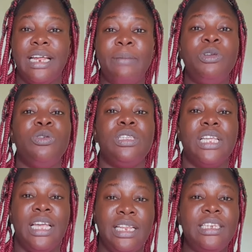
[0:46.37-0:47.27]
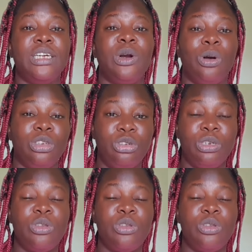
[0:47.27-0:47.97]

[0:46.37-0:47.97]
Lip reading: use in the country.